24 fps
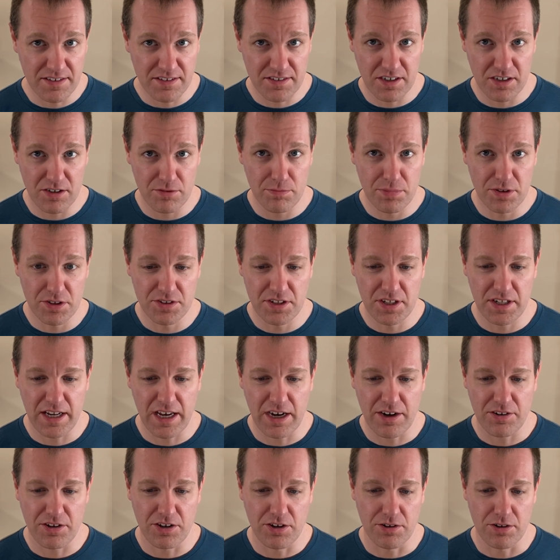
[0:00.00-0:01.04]
start building
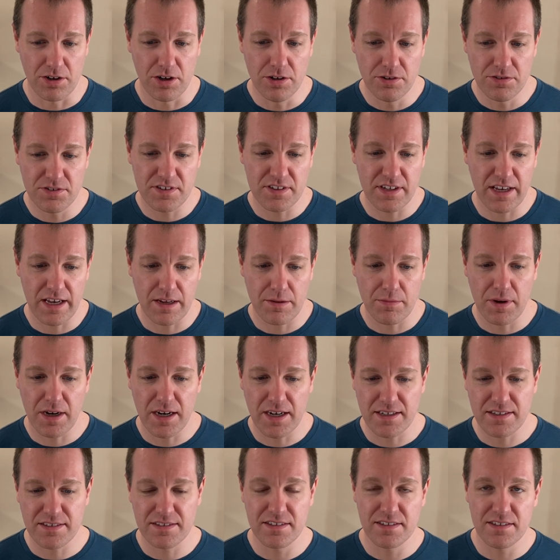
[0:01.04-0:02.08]
out your own
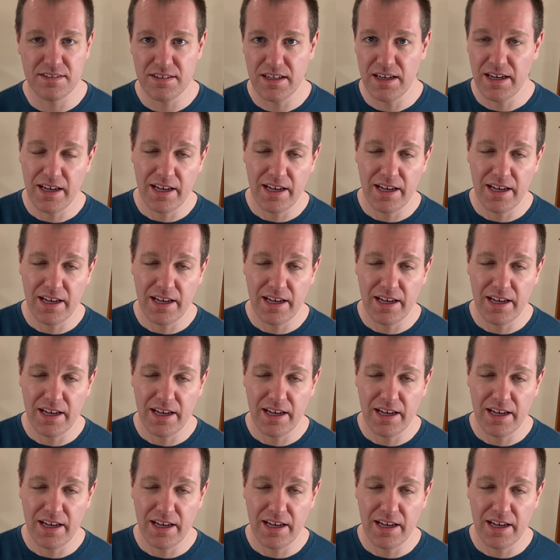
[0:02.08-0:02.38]
sandboxes